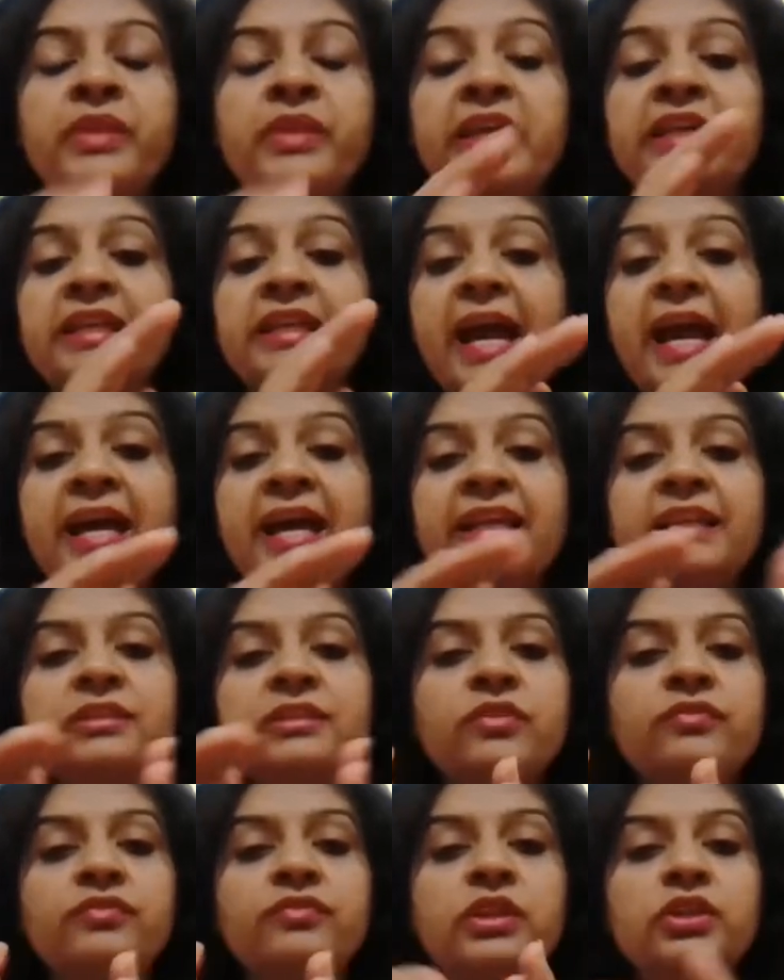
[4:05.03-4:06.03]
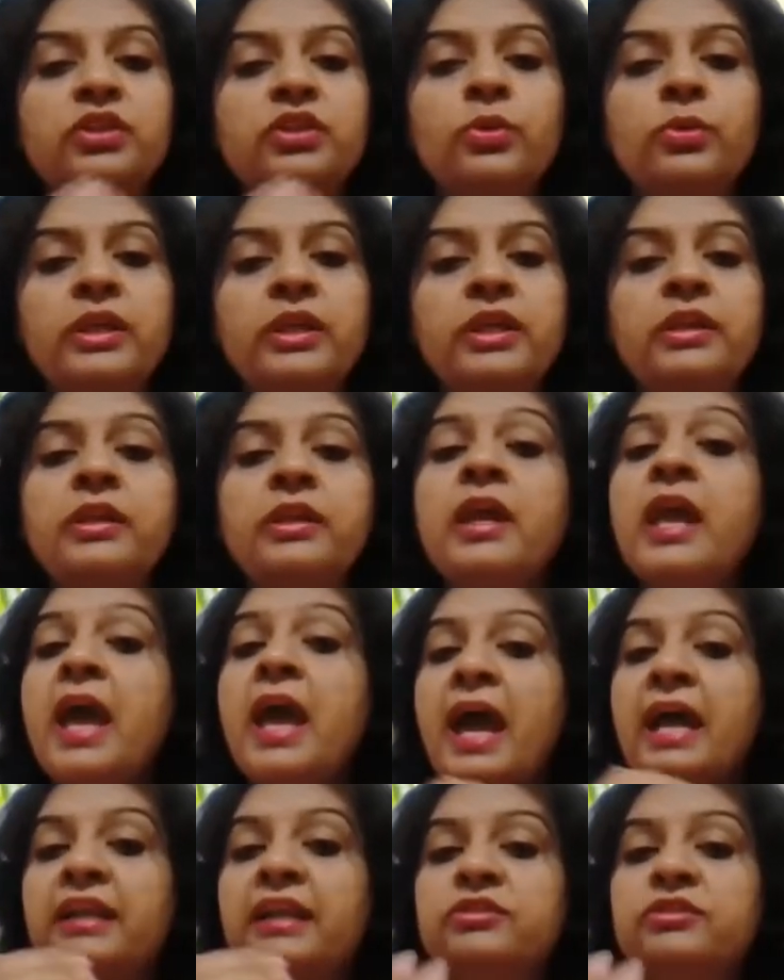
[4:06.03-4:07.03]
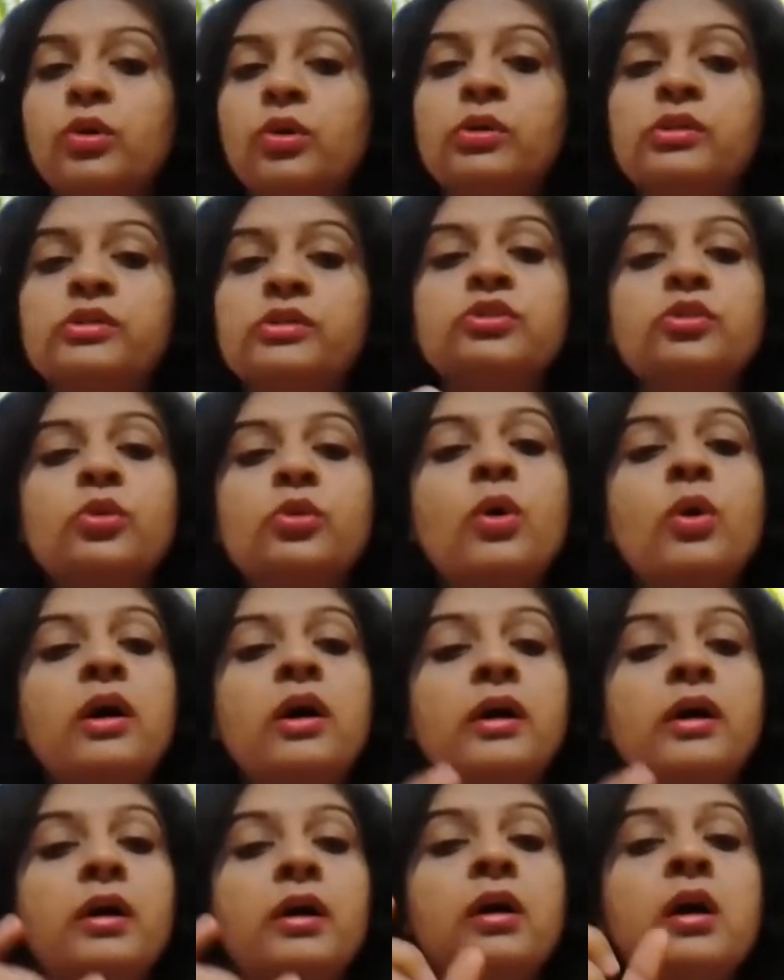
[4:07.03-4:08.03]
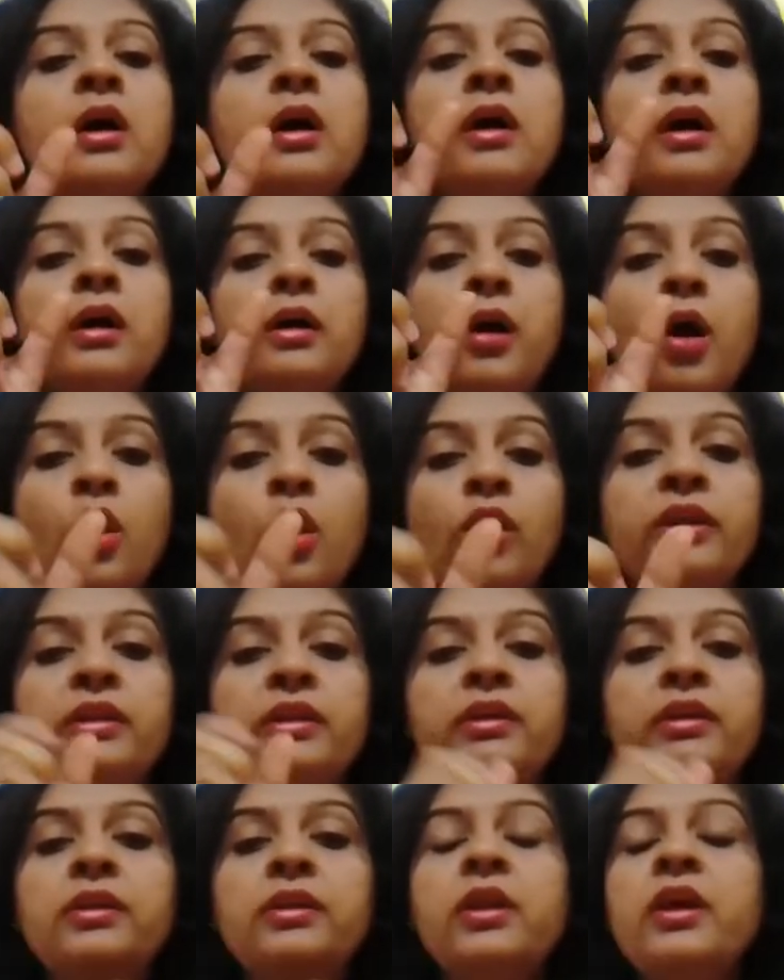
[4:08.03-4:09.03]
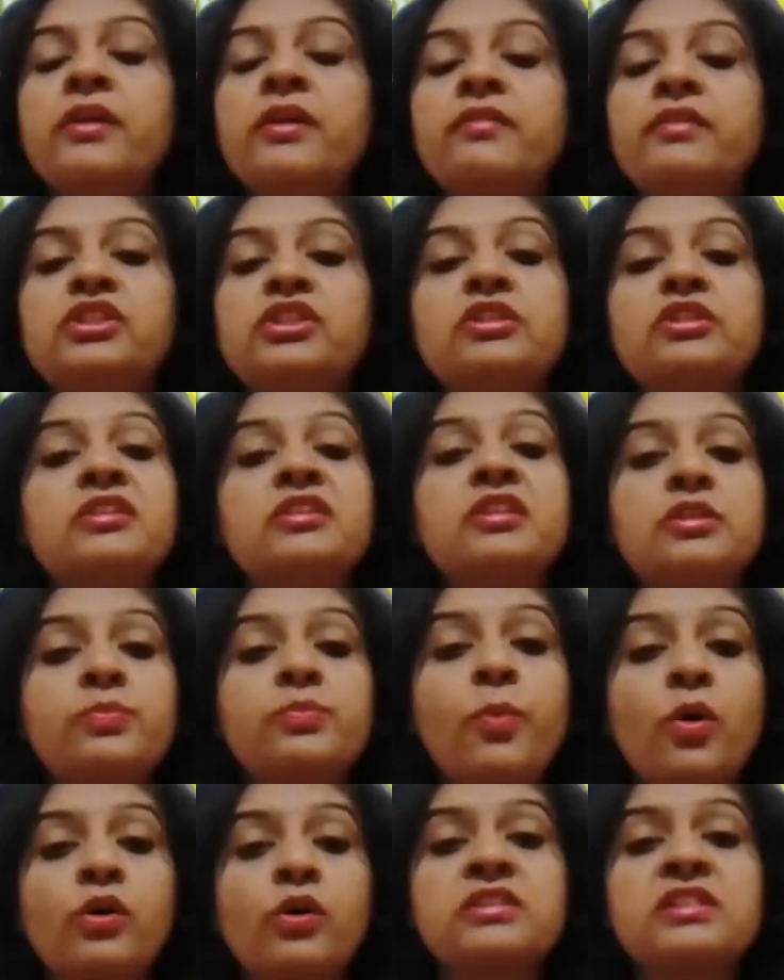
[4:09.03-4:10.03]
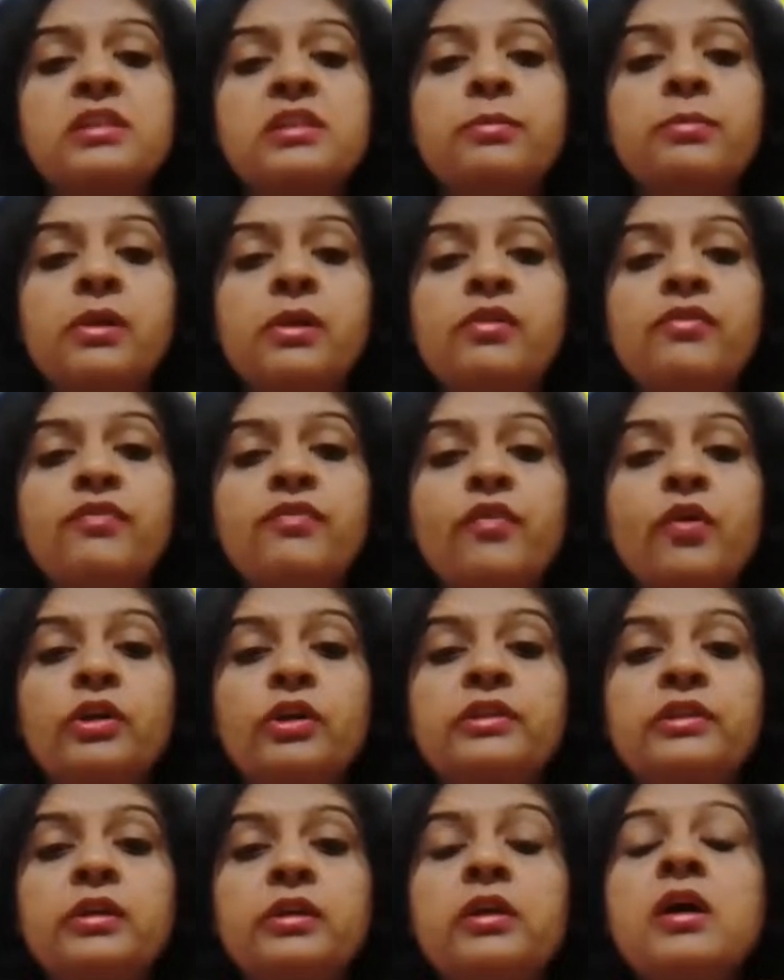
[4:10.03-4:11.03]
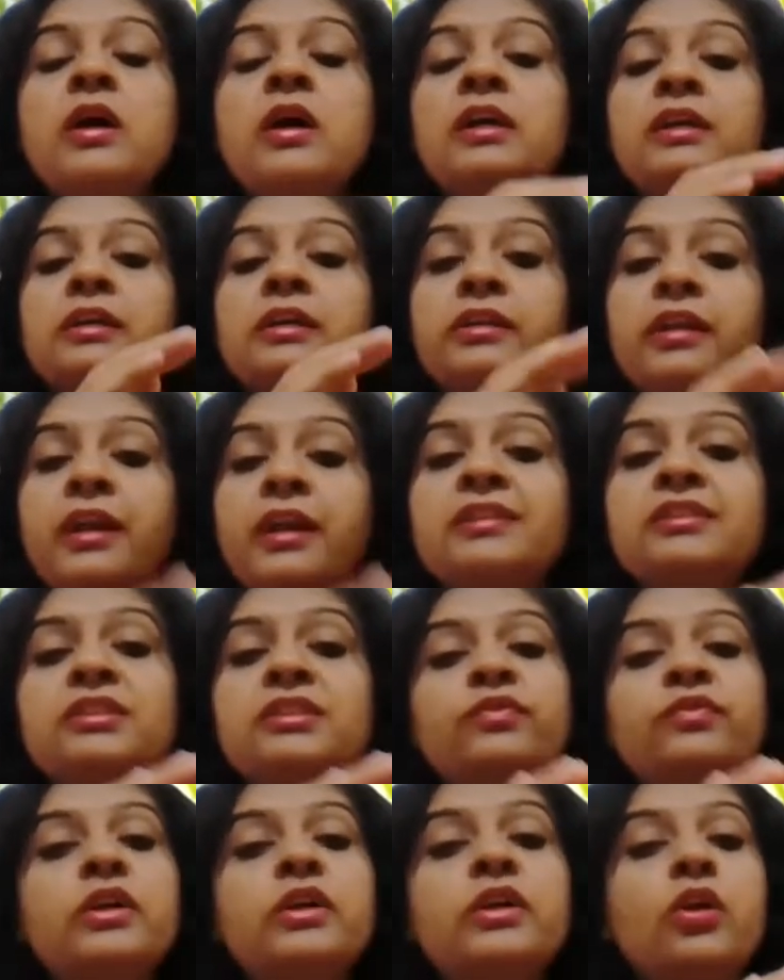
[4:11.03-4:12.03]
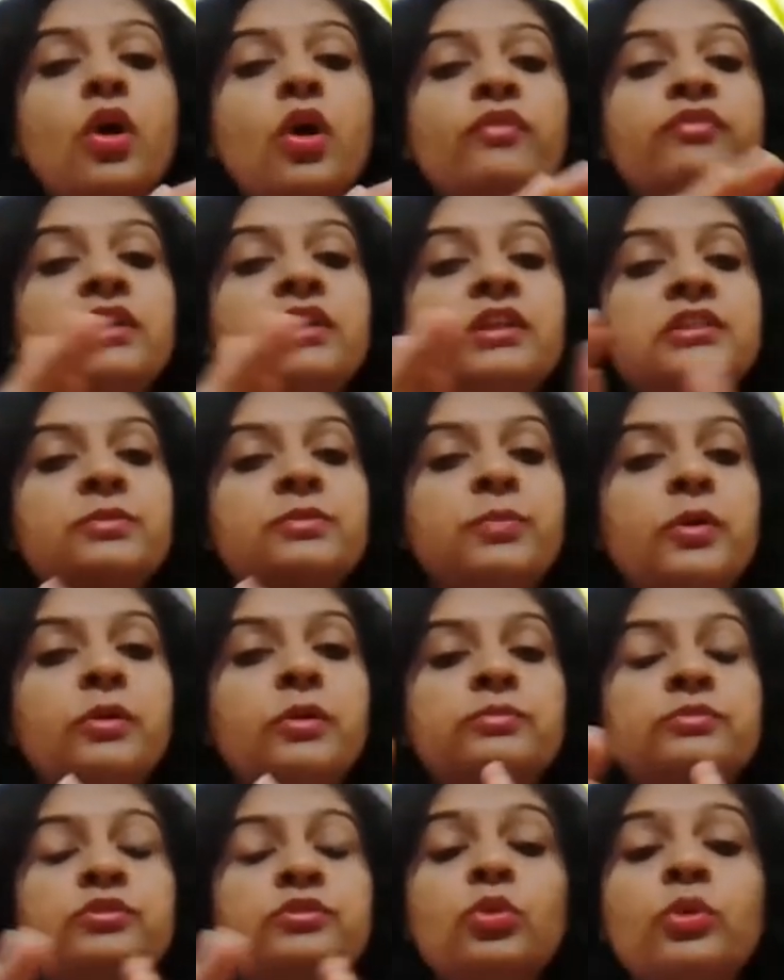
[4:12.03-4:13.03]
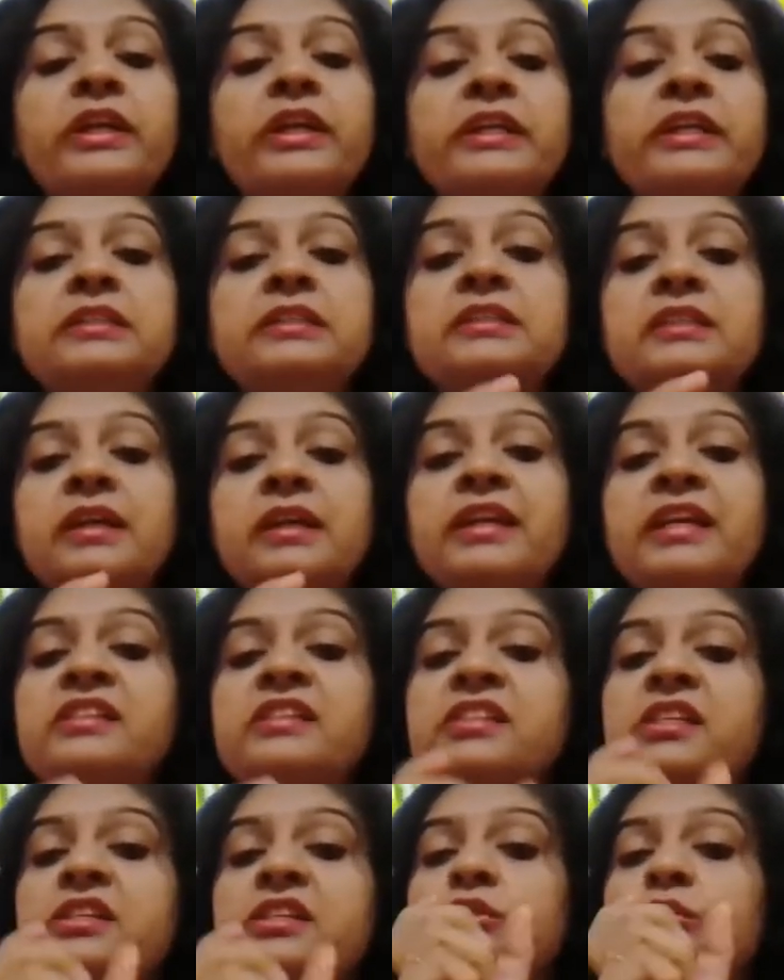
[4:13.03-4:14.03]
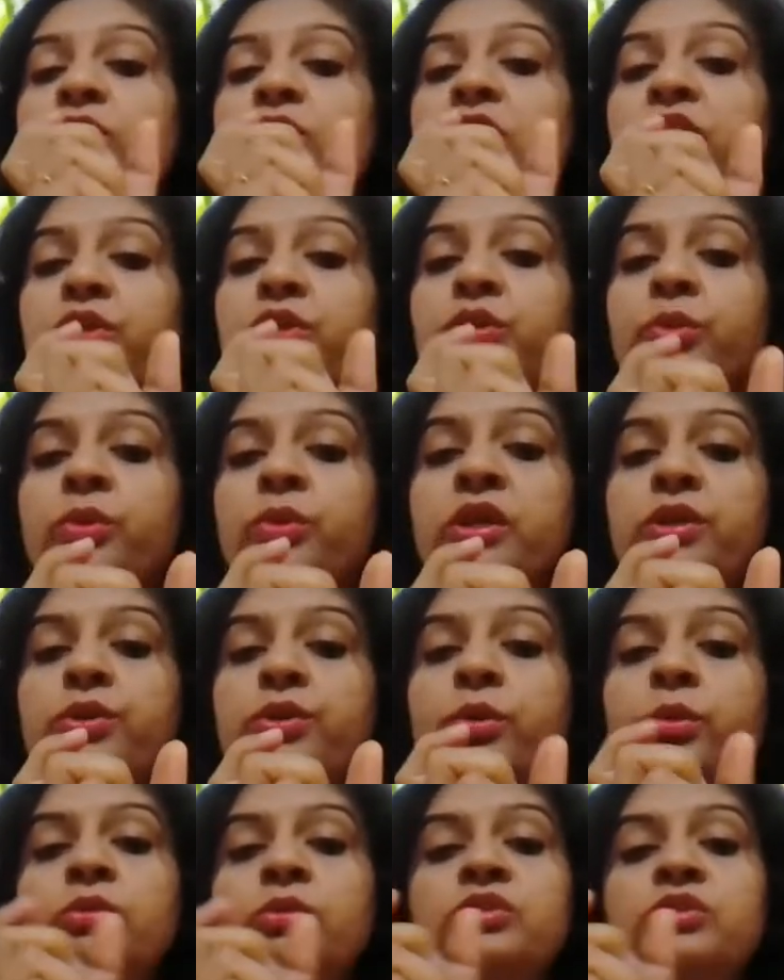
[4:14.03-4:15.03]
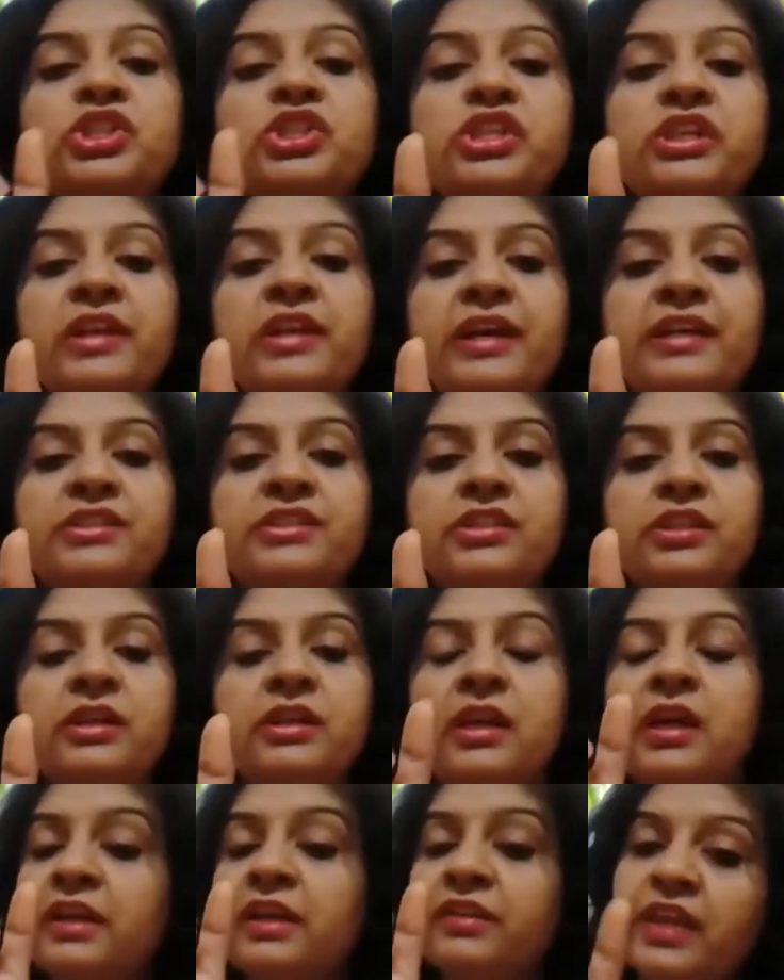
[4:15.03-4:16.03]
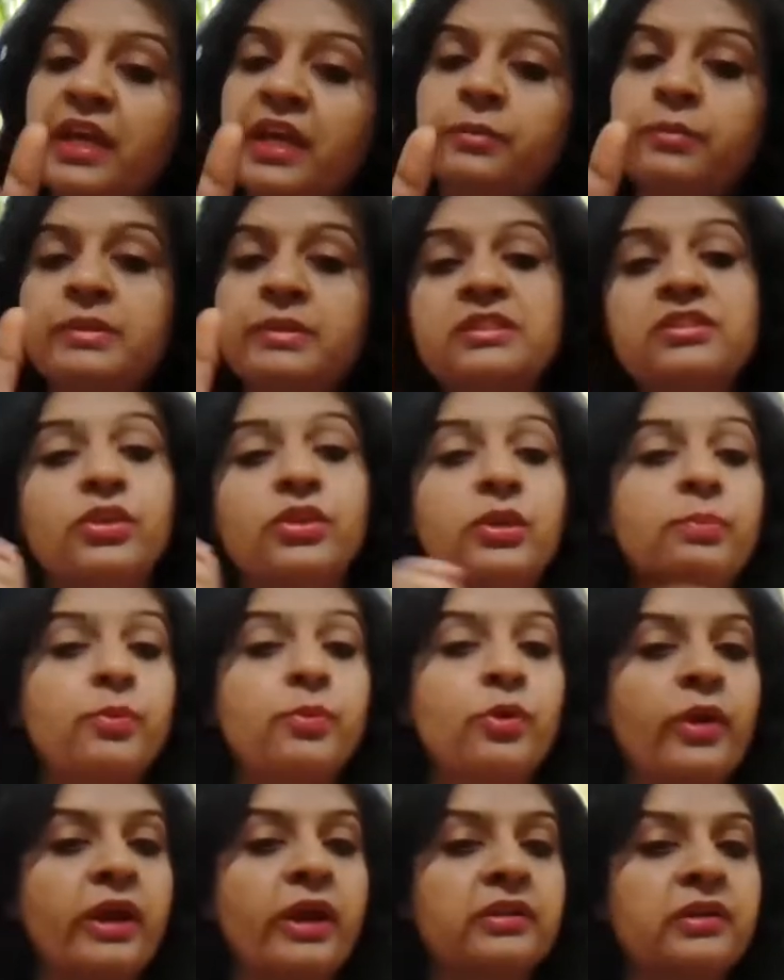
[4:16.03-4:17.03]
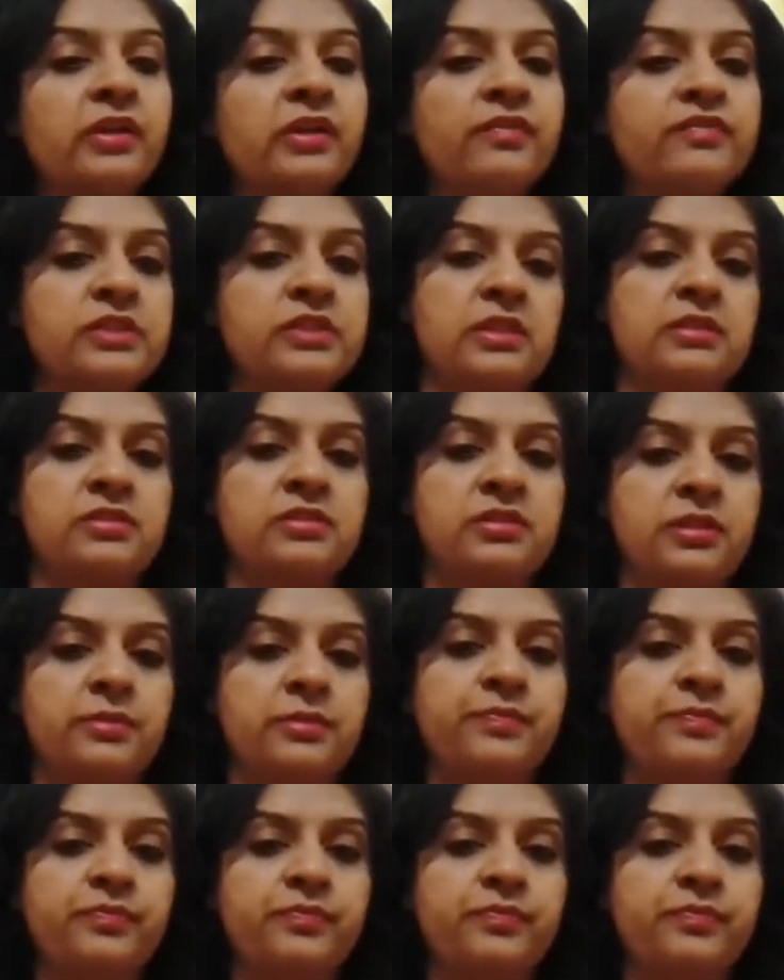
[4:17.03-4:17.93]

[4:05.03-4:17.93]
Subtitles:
It carries up the urine and is also an organ which is responsible for the transfer of the sperm. So it is connected to the urinogenital, that means reproductive system.